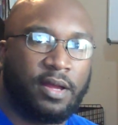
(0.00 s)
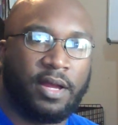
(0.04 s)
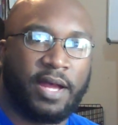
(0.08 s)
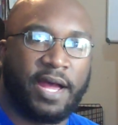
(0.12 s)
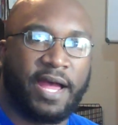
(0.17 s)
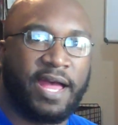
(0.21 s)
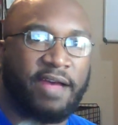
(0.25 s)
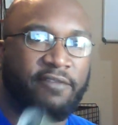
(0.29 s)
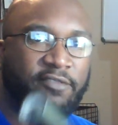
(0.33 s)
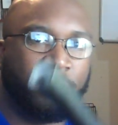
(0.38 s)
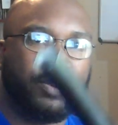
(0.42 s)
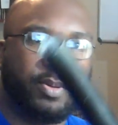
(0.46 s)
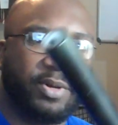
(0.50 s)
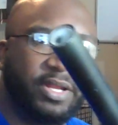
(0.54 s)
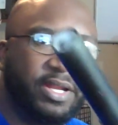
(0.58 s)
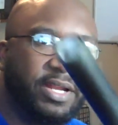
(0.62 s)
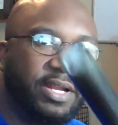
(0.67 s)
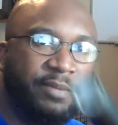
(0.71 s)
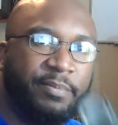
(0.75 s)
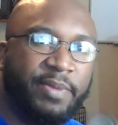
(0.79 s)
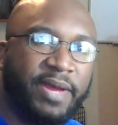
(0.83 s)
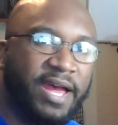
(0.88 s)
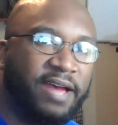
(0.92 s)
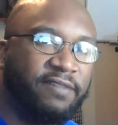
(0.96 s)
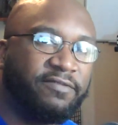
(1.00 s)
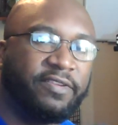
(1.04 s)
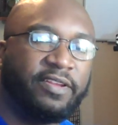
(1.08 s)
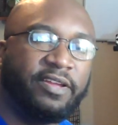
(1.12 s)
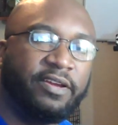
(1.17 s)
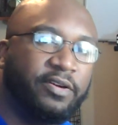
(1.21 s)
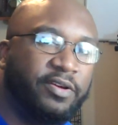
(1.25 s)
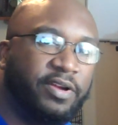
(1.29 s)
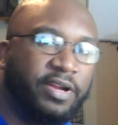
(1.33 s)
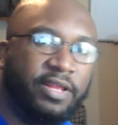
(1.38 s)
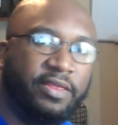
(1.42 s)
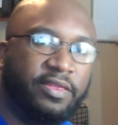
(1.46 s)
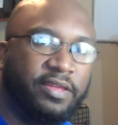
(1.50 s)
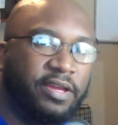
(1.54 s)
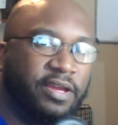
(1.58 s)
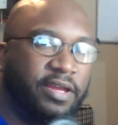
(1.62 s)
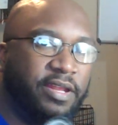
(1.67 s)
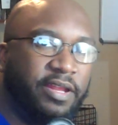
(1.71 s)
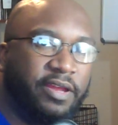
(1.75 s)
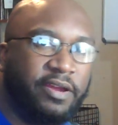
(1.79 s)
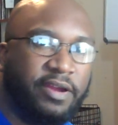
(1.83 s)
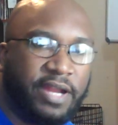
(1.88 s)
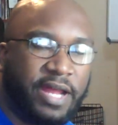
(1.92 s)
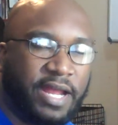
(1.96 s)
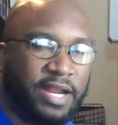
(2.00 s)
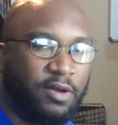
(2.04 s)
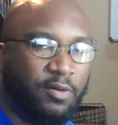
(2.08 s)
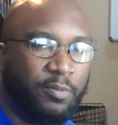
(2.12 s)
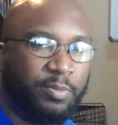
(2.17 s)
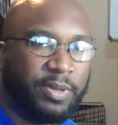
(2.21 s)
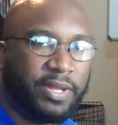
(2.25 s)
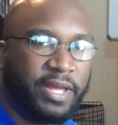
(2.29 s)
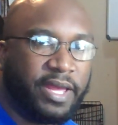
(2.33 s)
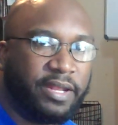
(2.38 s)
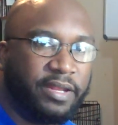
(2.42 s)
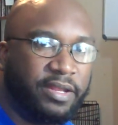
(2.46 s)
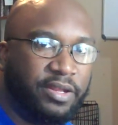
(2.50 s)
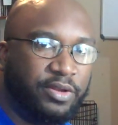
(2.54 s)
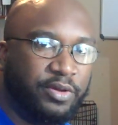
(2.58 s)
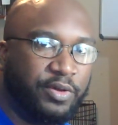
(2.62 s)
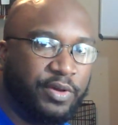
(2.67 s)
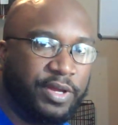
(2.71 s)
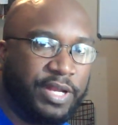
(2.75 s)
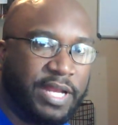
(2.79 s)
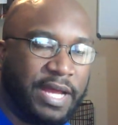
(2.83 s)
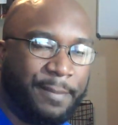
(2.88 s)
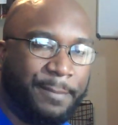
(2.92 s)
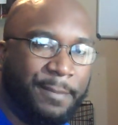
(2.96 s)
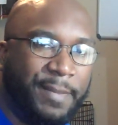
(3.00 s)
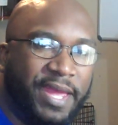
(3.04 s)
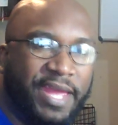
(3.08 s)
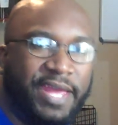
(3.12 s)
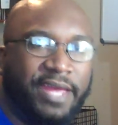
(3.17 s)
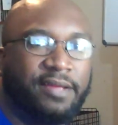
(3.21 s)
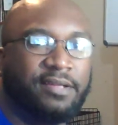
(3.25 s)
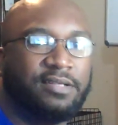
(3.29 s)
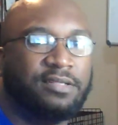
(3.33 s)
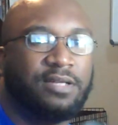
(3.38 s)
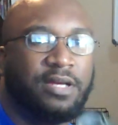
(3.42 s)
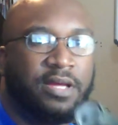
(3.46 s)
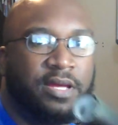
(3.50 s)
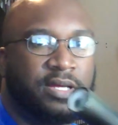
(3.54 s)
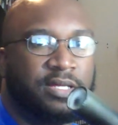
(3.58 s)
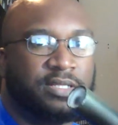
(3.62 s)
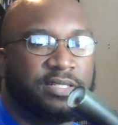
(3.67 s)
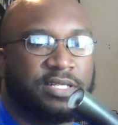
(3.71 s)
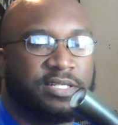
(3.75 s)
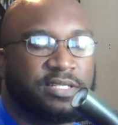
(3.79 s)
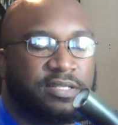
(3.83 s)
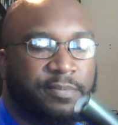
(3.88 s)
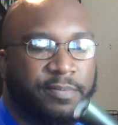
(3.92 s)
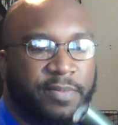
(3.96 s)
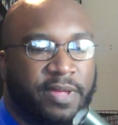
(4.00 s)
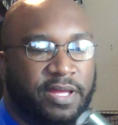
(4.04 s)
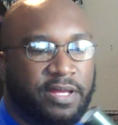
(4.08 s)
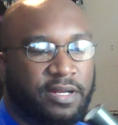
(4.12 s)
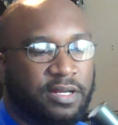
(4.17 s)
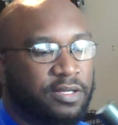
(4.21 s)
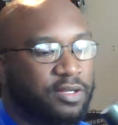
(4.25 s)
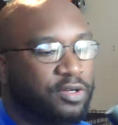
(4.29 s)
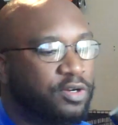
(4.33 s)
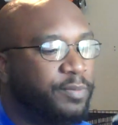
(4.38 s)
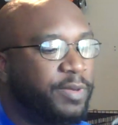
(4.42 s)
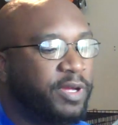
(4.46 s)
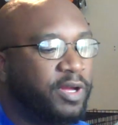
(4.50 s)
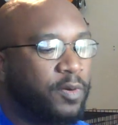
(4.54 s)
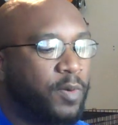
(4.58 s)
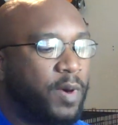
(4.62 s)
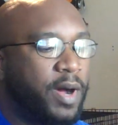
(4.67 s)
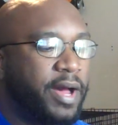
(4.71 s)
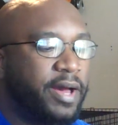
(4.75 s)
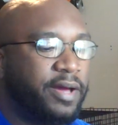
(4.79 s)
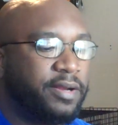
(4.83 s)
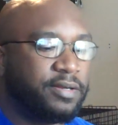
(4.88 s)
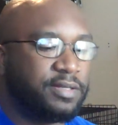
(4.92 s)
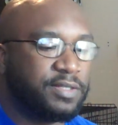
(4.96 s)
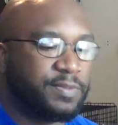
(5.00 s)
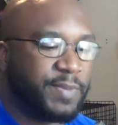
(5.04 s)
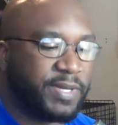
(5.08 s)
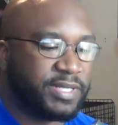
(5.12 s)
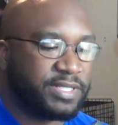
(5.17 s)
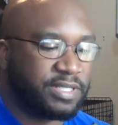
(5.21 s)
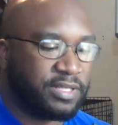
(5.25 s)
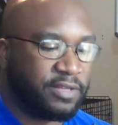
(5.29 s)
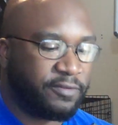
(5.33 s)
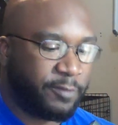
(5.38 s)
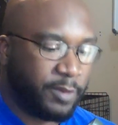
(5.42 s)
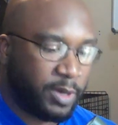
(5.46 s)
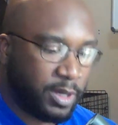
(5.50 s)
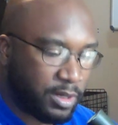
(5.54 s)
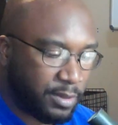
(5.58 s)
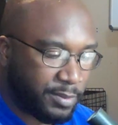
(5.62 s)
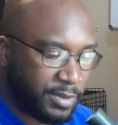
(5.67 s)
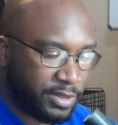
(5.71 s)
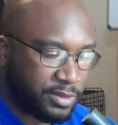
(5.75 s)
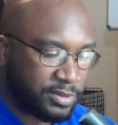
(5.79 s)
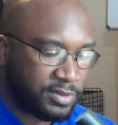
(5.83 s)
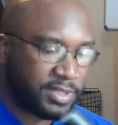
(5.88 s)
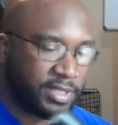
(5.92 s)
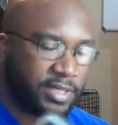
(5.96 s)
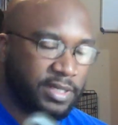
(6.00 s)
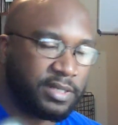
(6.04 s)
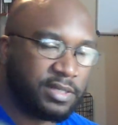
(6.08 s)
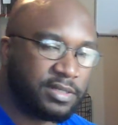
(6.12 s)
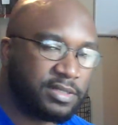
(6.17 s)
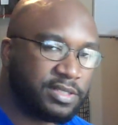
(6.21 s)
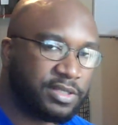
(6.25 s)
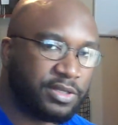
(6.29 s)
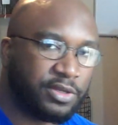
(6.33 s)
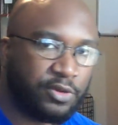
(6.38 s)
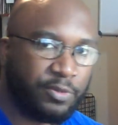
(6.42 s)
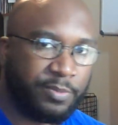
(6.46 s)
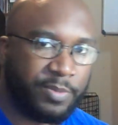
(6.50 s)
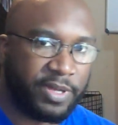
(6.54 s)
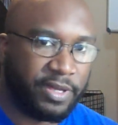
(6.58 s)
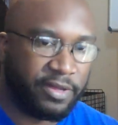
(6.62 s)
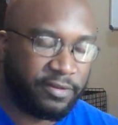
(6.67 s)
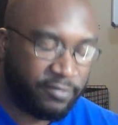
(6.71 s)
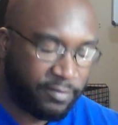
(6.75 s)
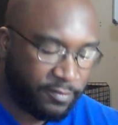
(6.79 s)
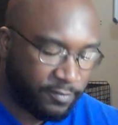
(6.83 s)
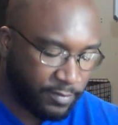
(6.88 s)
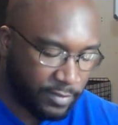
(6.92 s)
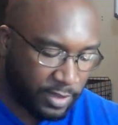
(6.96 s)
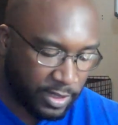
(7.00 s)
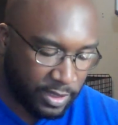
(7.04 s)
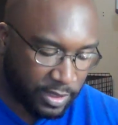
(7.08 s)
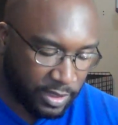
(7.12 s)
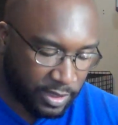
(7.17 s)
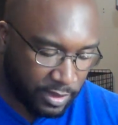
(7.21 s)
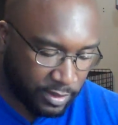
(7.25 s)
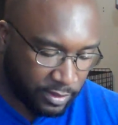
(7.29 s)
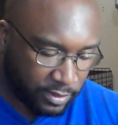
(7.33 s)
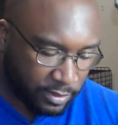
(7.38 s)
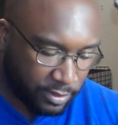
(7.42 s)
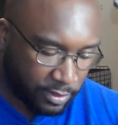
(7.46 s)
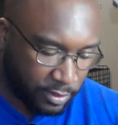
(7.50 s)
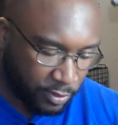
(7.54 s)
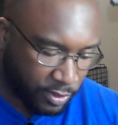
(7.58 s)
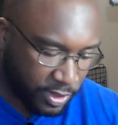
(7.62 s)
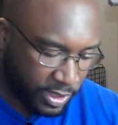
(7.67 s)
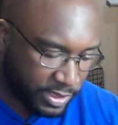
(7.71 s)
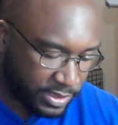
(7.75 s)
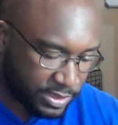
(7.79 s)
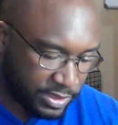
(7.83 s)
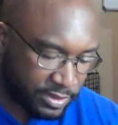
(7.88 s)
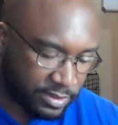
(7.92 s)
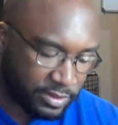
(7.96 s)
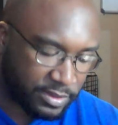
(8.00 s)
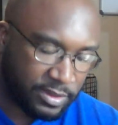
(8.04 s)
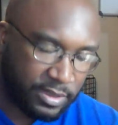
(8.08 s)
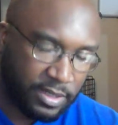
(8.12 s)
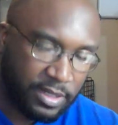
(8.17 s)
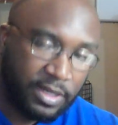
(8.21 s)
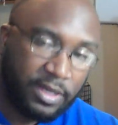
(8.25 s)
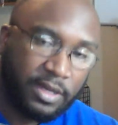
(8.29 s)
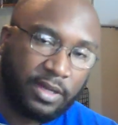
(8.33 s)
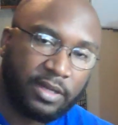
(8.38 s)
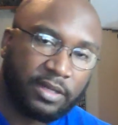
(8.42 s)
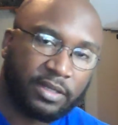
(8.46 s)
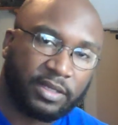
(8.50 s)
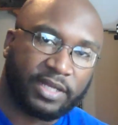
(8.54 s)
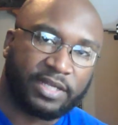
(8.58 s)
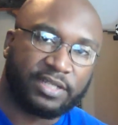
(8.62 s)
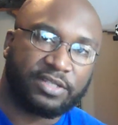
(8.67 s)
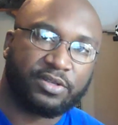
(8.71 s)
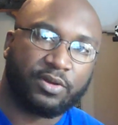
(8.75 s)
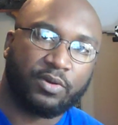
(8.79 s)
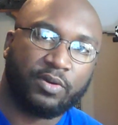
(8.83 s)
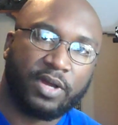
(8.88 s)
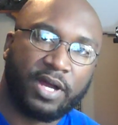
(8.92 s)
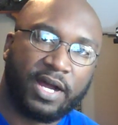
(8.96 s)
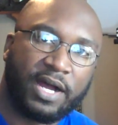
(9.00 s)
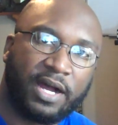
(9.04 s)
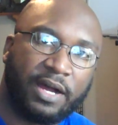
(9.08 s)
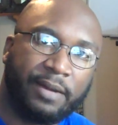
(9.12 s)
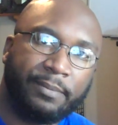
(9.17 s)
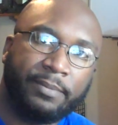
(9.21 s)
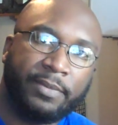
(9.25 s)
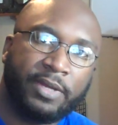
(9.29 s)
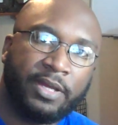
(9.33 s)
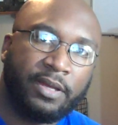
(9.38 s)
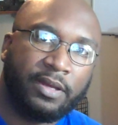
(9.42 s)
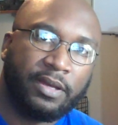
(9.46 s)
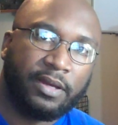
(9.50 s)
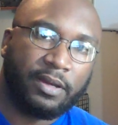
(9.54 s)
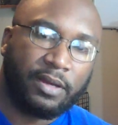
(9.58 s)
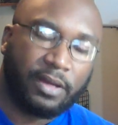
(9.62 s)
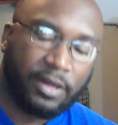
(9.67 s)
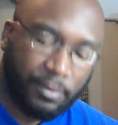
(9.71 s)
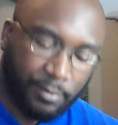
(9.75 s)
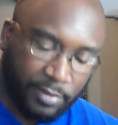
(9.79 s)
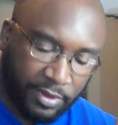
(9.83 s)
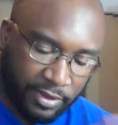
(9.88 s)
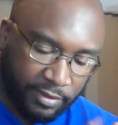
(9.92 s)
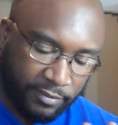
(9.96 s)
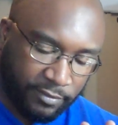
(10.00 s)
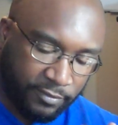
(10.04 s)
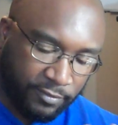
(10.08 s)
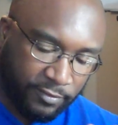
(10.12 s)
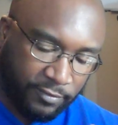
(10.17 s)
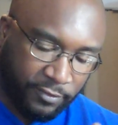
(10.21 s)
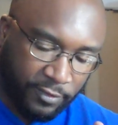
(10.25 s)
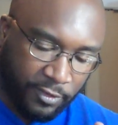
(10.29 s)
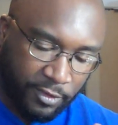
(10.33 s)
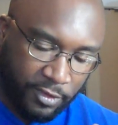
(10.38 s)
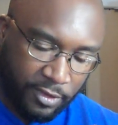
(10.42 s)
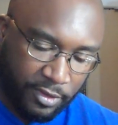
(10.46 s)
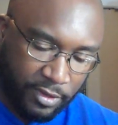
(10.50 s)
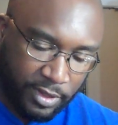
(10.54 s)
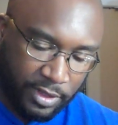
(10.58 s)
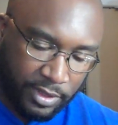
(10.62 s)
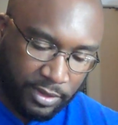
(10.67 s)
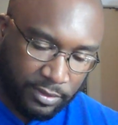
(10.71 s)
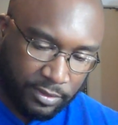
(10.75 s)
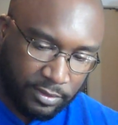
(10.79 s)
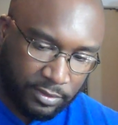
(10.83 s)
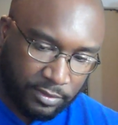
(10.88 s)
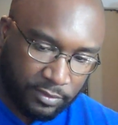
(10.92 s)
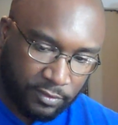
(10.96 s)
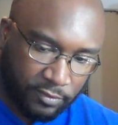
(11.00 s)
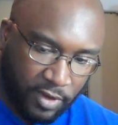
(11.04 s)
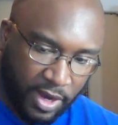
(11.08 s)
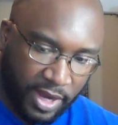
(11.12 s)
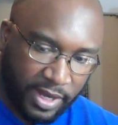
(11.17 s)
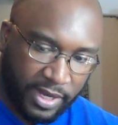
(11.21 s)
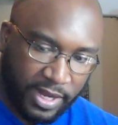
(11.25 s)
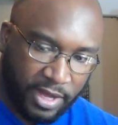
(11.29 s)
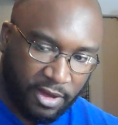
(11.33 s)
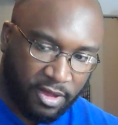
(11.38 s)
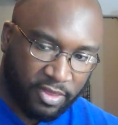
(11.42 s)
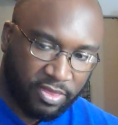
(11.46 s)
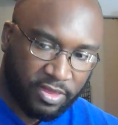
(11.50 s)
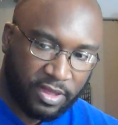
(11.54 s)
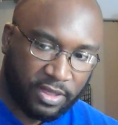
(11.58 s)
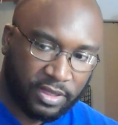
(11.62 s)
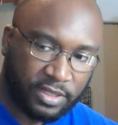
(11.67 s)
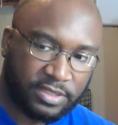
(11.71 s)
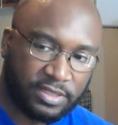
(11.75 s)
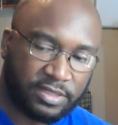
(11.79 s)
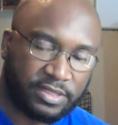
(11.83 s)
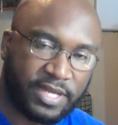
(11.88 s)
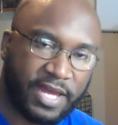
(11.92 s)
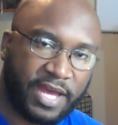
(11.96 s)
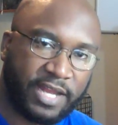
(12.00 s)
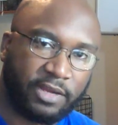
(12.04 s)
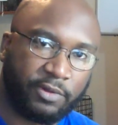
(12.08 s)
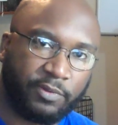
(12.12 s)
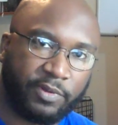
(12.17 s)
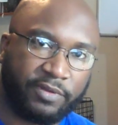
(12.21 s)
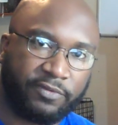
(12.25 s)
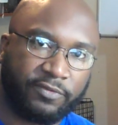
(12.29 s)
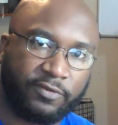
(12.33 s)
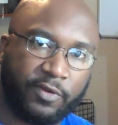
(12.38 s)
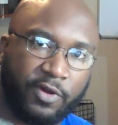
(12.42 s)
I haven't put any baffling or anything in there, and I don't plan to do it. I may, just to make it a little bit quieter, especially if we're going to be using it in CQB locations like SOCOM. But for right now, I think this is adequate